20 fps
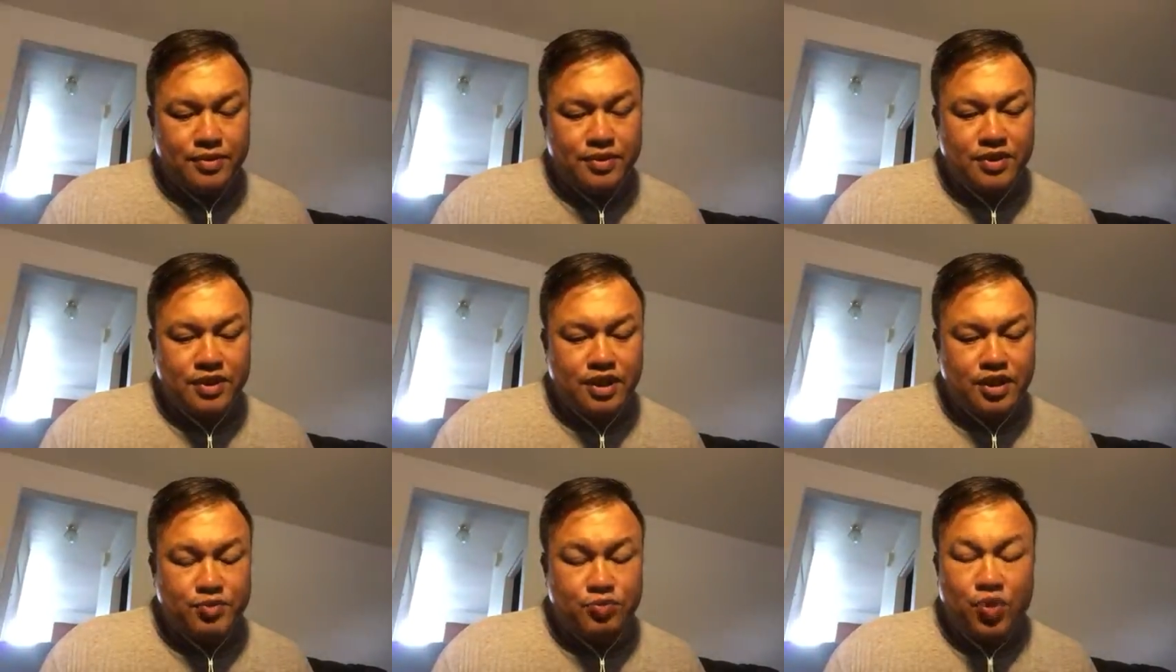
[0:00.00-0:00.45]

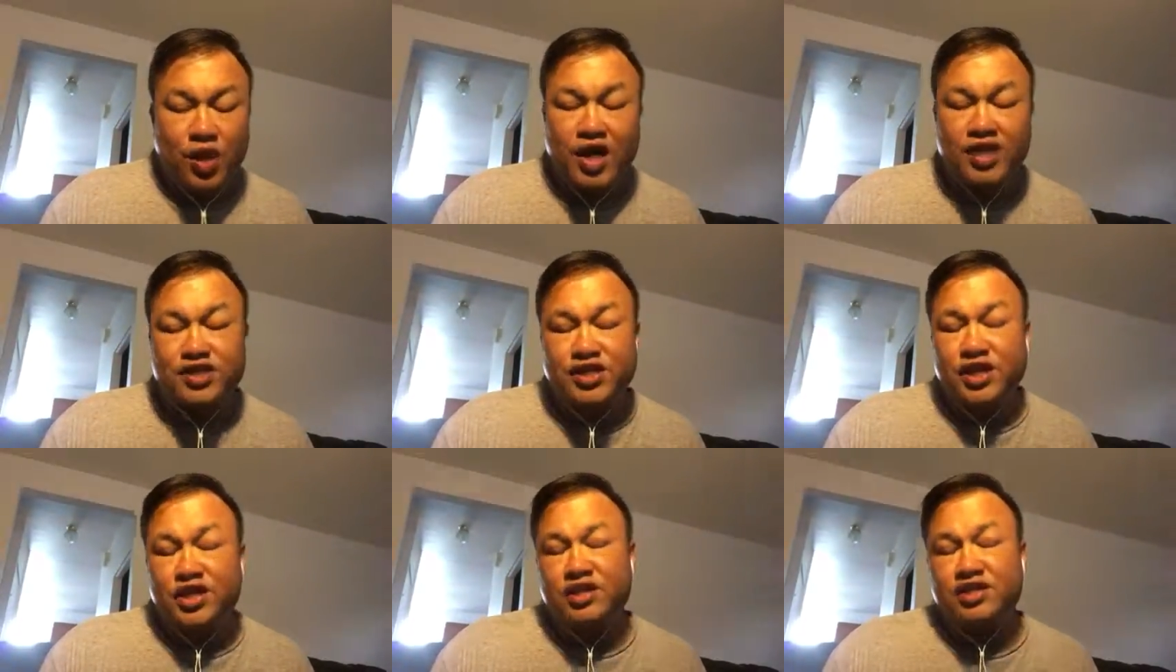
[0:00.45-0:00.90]
this
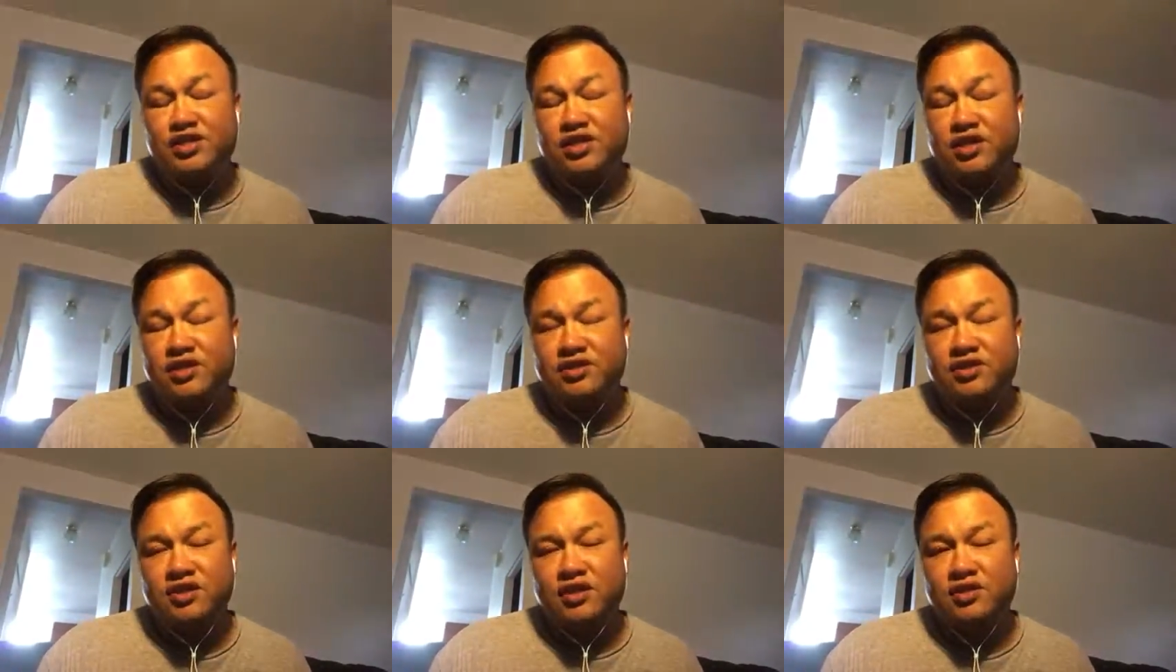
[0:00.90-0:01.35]
project, this
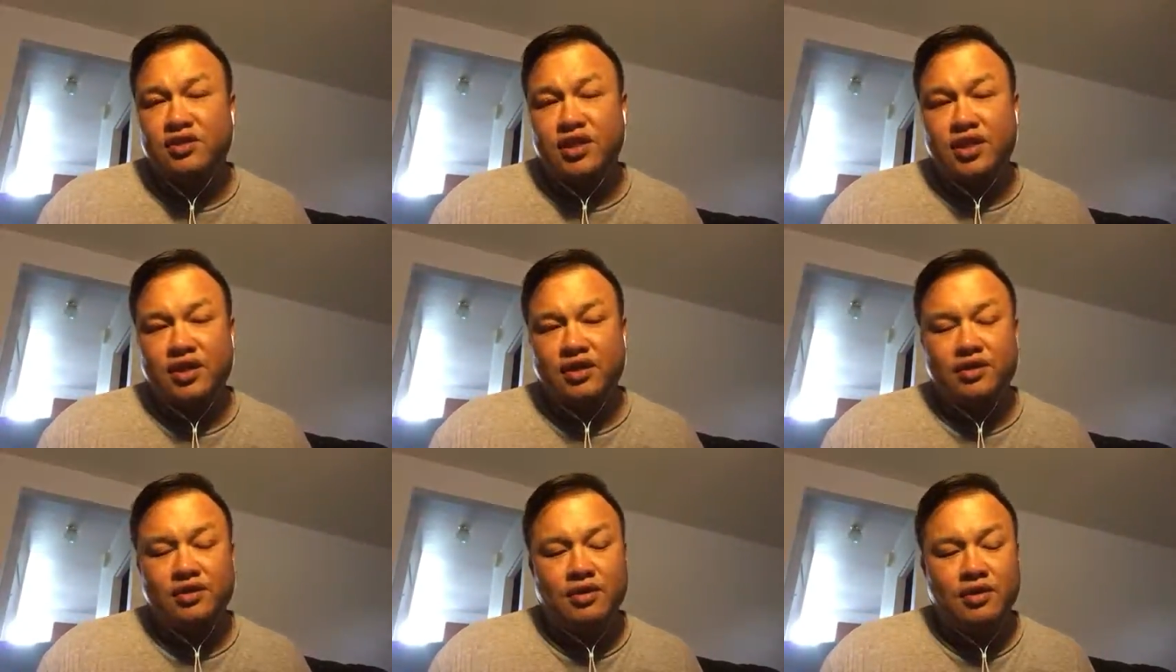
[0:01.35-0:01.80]

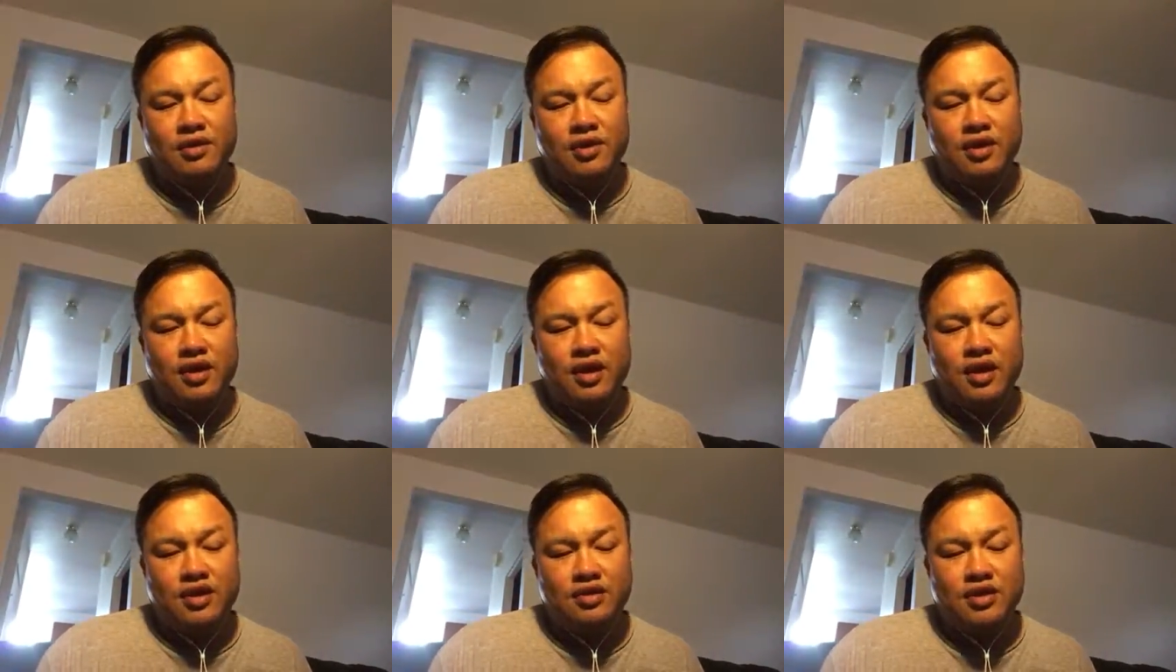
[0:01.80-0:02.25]
consulting uh,